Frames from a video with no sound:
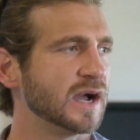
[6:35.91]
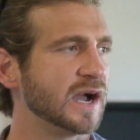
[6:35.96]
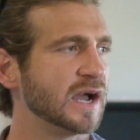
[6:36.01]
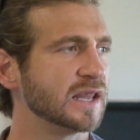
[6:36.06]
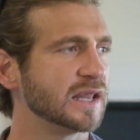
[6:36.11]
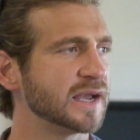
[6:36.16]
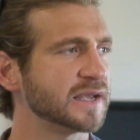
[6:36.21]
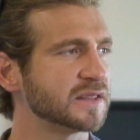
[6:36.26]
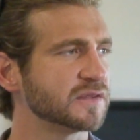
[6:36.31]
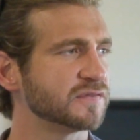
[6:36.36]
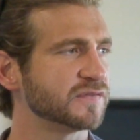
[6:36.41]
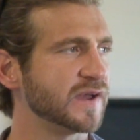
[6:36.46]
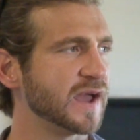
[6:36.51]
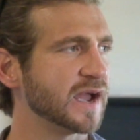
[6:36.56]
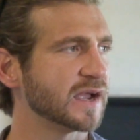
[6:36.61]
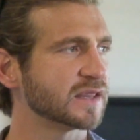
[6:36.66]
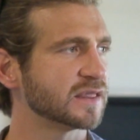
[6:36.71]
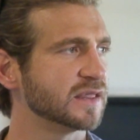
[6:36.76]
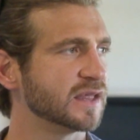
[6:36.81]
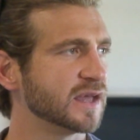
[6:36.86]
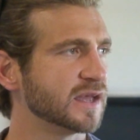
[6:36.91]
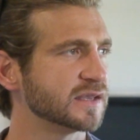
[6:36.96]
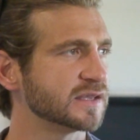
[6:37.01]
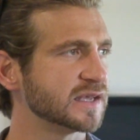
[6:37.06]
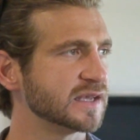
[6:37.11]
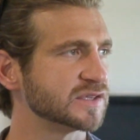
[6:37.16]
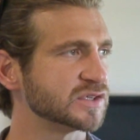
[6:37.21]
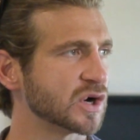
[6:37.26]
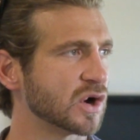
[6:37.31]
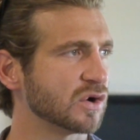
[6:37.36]
I like the fact
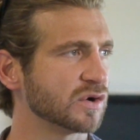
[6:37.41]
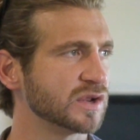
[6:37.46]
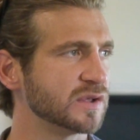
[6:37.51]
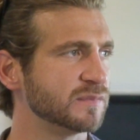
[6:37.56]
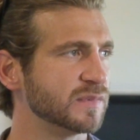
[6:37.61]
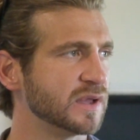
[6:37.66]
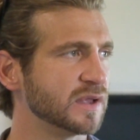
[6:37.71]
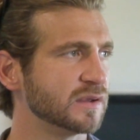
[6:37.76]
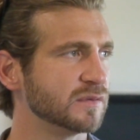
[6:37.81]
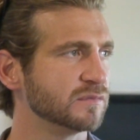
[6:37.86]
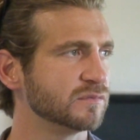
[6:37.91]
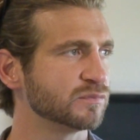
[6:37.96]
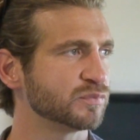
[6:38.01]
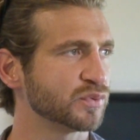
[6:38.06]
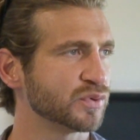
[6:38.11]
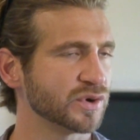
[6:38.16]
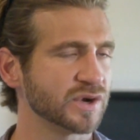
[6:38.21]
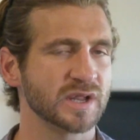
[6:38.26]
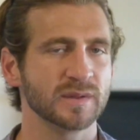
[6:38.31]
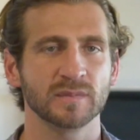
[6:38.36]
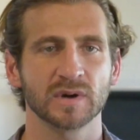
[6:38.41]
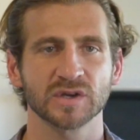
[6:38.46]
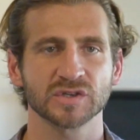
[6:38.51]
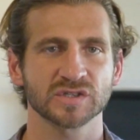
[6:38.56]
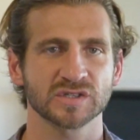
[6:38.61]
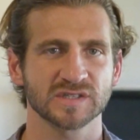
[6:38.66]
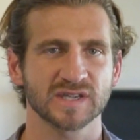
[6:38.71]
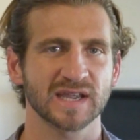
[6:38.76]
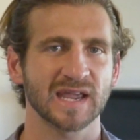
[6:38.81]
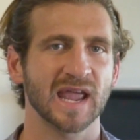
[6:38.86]
that it's already been pretty
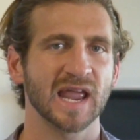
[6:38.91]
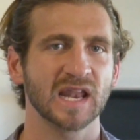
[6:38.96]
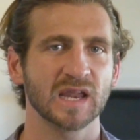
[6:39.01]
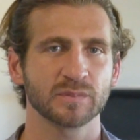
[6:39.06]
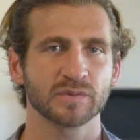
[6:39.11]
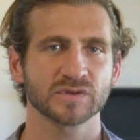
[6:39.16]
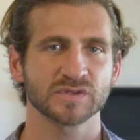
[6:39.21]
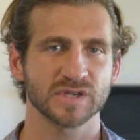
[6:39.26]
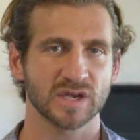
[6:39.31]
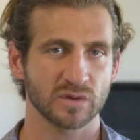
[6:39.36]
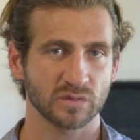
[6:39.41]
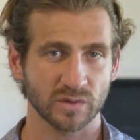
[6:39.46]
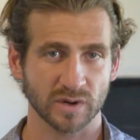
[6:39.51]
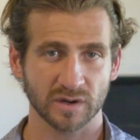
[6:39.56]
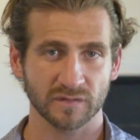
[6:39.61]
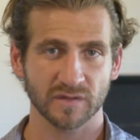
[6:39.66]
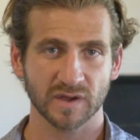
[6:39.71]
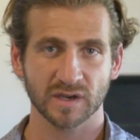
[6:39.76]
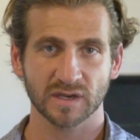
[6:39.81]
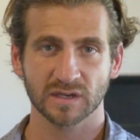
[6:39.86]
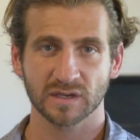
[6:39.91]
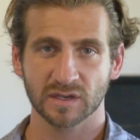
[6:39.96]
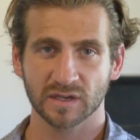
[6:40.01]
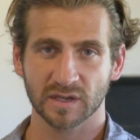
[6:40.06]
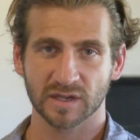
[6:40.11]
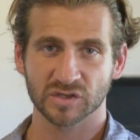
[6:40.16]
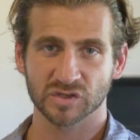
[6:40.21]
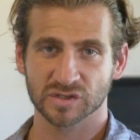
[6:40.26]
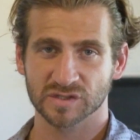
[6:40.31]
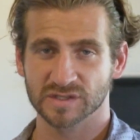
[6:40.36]
much, it's like 80%
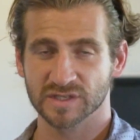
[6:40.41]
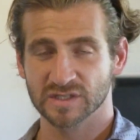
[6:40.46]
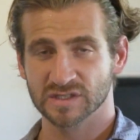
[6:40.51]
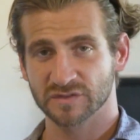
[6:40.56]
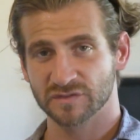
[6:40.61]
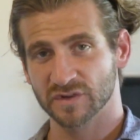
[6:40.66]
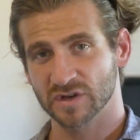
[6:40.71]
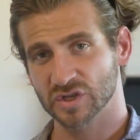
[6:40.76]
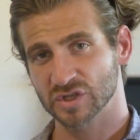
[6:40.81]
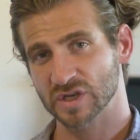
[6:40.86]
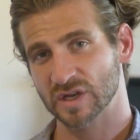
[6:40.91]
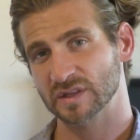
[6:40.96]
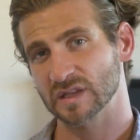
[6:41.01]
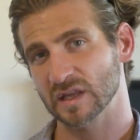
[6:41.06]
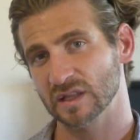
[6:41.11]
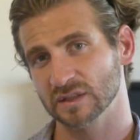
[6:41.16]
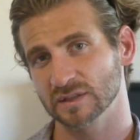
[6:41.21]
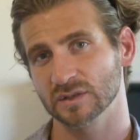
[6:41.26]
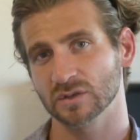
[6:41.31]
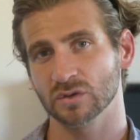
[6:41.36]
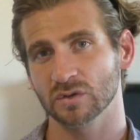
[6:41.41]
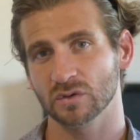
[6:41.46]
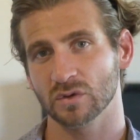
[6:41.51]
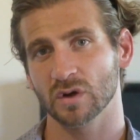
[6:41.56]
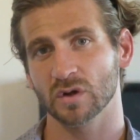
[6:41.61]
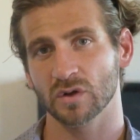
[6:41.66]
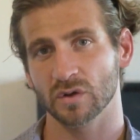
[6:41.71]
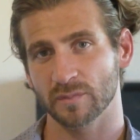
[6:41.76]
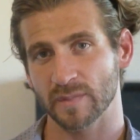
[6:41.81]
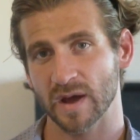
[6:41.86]
renovated. It just needs to finish out that
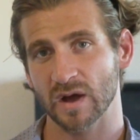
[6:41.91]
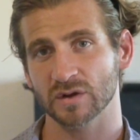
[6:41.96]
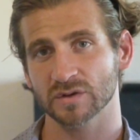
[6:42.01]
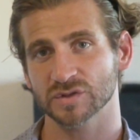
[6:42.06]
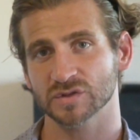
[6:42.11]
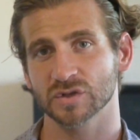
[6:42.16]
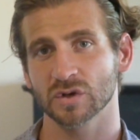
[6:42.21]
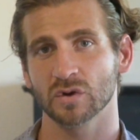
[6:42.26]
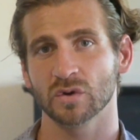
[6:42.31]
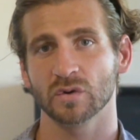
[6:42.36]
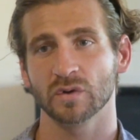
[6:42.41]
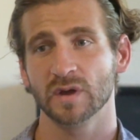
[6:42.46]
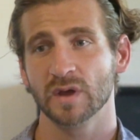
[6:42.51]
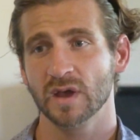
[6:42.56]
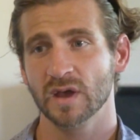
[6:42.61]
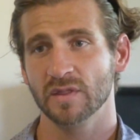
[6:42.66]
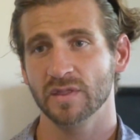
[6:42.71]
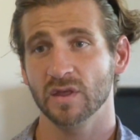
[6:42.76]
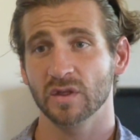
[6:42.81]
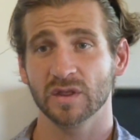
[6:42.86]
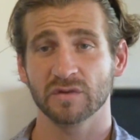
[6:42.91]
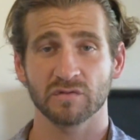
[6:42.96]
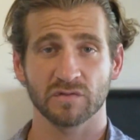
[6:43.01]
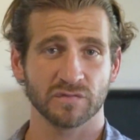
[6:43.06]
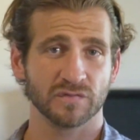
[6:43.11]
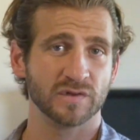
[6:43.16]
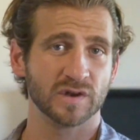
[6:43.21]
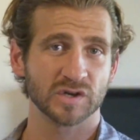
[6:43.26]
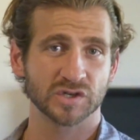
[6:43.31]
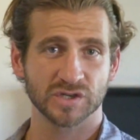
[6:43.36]
little amount. So they'll either
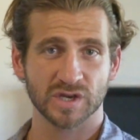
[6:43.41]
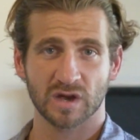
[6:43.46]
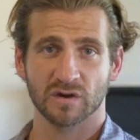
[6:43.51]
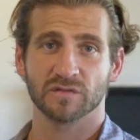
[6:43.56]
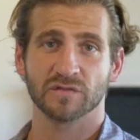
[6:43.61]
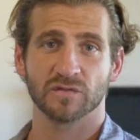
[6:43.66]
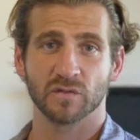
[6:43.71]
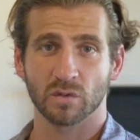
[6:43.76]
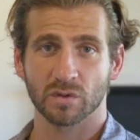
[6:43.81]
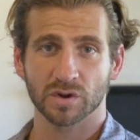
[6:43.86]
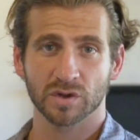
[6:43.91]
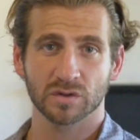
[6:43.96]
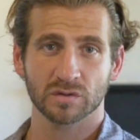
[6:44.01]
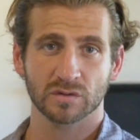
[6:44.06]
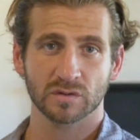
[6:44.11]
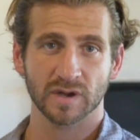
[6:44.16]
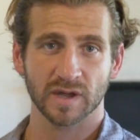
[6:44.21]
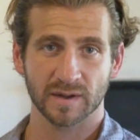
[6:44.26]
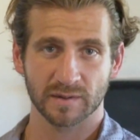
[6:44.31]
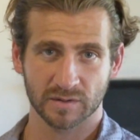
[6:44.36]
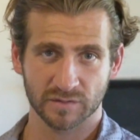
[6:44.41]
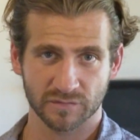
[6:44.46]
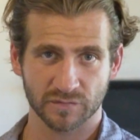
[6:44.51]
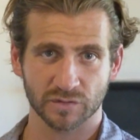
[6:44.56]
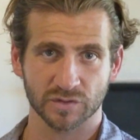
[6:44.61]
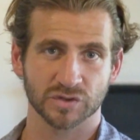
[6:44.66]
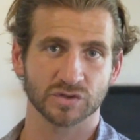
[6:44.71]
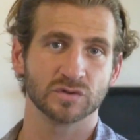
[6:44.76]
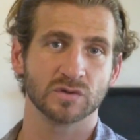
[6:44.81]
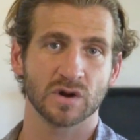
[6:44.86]
finish out for you and
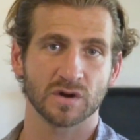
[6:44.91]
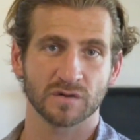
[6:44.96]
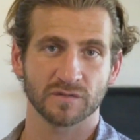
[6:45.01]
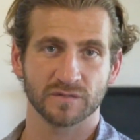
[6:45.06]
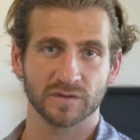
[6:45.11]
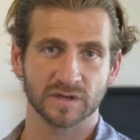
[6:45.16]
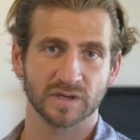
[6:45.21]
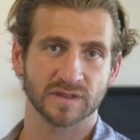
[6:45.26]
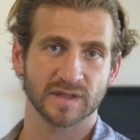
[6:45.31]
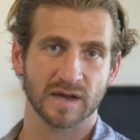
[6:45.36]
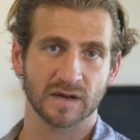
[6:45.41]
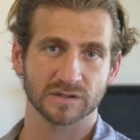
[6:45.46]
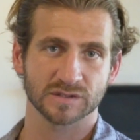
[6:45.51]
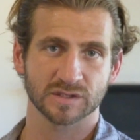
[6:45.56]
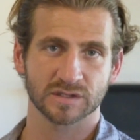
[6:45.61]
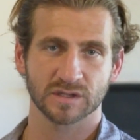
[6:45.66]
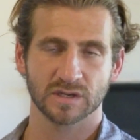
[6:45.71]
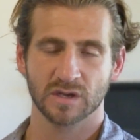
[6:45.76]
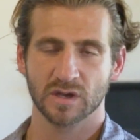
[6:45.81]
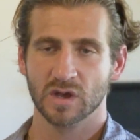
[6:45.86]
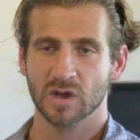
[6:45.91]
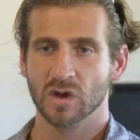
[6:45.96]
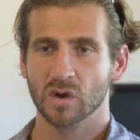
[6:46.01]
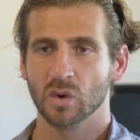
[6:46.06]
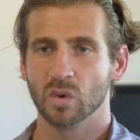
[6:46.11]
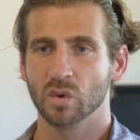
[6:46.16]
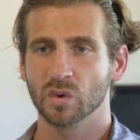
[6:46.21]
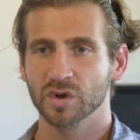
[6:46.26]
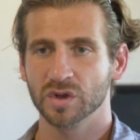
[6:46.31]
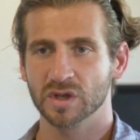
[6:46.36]
for $250,000,
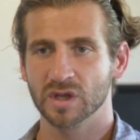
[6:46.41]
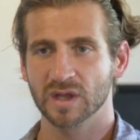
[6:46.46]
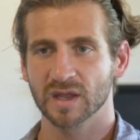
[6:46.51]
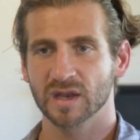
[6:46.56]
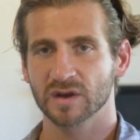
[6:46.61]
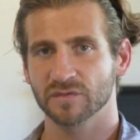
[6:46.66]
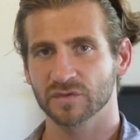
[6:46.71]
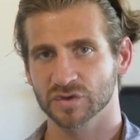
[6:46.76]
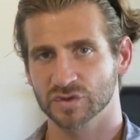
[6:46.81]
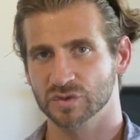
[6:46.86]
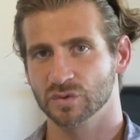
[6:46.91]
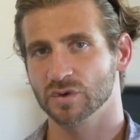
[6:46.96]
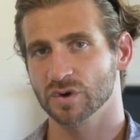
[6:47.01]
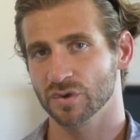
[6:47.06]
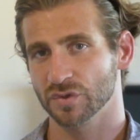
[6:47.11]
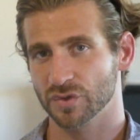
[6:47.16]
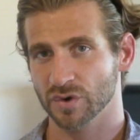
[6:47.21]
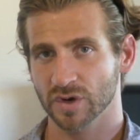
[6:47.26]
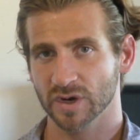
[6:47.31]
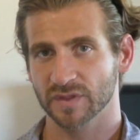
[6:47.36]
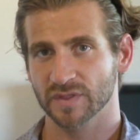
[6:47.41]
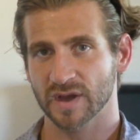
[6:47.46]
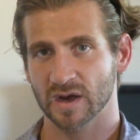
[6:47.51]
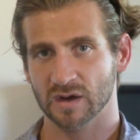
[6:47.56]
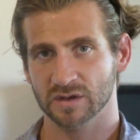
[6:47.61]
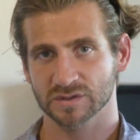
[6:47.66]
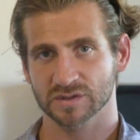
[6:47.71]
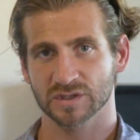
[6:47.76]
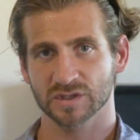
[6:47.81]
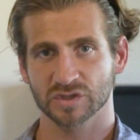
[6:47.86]
or you can get it for
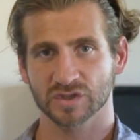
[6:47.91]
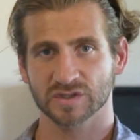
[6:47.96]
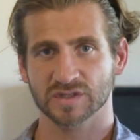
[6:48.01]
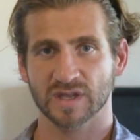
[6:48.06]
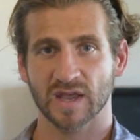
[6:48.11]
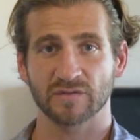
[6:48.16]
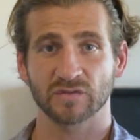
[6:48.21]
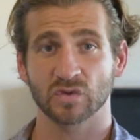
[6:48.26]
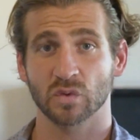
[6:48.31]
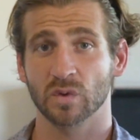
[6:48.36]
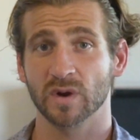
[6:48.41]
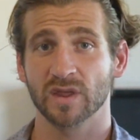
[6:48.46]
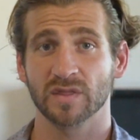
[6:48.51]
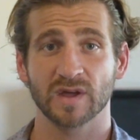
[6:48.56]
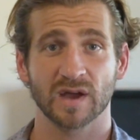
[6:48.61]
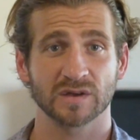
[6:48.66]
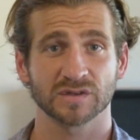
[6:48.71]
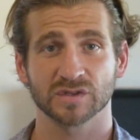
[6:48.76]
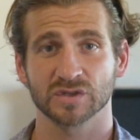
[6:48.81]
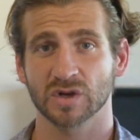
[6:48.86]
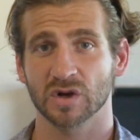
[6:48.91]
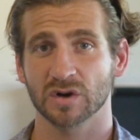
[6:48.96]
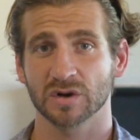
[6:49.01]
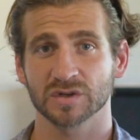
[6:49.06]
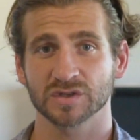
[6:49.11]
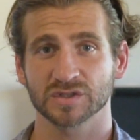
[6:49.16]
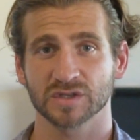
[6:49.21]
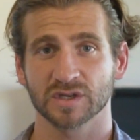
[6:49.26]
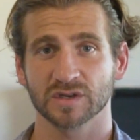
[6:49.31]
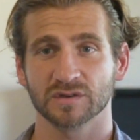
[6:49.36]
$230,000 and just have
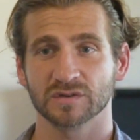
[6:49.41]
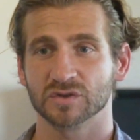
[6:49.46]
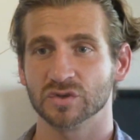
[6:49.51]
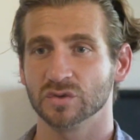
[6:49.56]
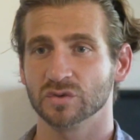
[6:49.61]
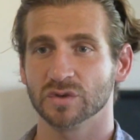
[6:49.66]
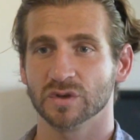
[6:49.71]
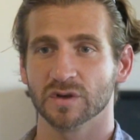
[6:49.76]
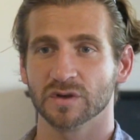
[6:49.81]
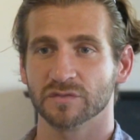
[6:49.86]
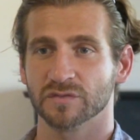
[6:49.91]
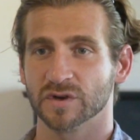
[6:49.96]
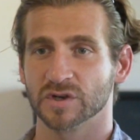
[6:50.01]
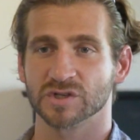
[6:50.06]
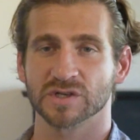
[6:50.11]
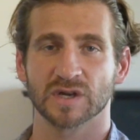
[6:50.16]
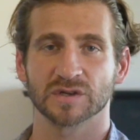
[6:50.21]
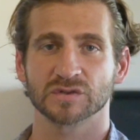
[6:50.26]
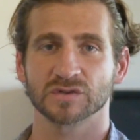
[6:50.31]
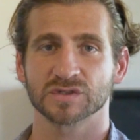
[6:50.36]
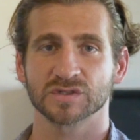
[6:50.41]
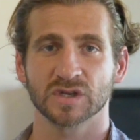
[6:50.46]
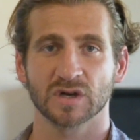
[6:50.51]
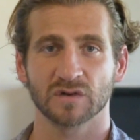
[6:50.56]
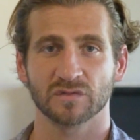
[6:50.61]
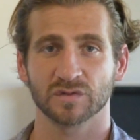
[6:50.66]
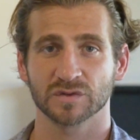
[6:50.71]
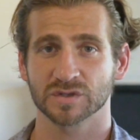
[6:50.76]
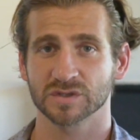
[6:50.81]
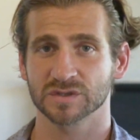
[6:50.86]
$20,000 to do the finish outs
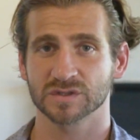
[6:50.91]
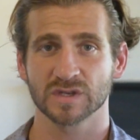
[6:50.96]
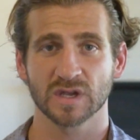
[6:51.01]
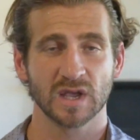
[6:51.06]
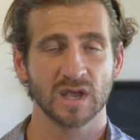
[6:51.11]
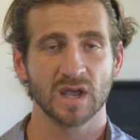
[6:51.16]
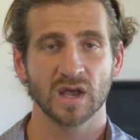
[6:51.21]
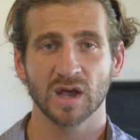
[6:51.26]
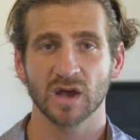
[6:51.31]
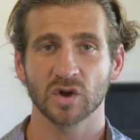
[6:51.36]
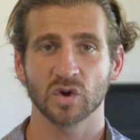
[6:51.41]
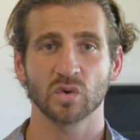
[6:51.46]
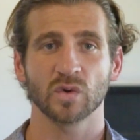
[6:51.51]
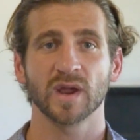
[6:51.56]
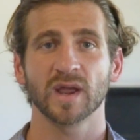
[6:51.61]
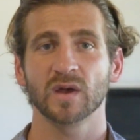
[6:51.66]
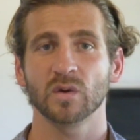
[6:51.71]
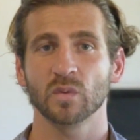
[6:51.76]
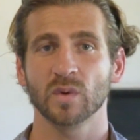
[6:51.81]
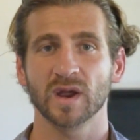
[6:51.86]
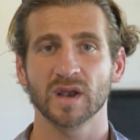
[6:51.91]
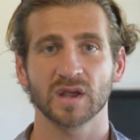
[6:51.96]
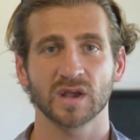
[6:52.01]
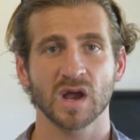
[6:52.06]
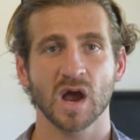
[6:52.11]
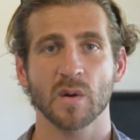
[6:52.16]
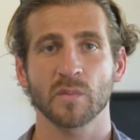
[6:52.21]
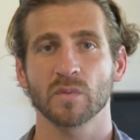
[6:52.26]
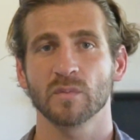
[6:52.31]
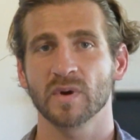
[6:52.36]
yourself, which is a great way to
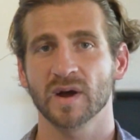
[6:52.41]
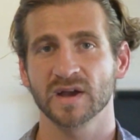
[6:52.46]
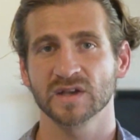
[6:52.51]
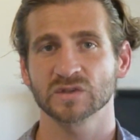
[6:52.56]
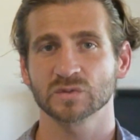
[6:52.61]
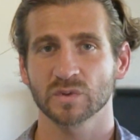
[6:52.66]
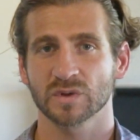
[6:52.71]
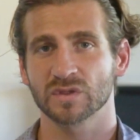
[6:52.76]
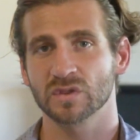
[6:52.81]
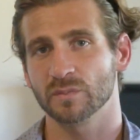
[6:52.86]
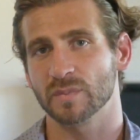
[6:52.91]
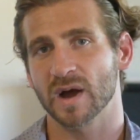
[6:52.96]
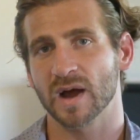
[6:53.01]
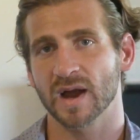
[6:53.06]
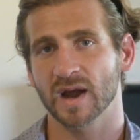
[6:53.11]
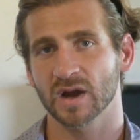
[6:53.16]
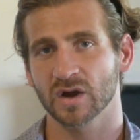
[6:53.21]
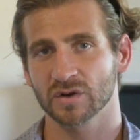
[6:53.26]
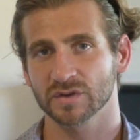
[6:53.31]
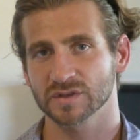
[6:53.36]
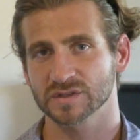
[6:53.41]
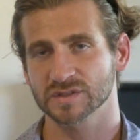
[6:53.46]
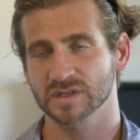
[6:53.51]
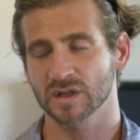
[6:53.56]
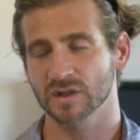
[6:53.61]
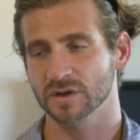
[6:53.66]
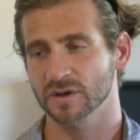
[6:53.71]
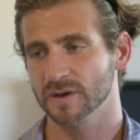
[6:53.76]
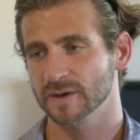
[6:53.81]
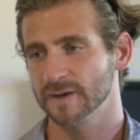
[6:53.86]
compromise with the buyer and the
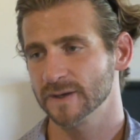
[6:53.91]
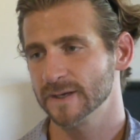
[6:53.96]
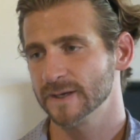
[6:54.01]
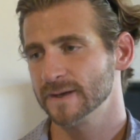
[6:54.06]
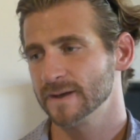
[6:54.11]
seller.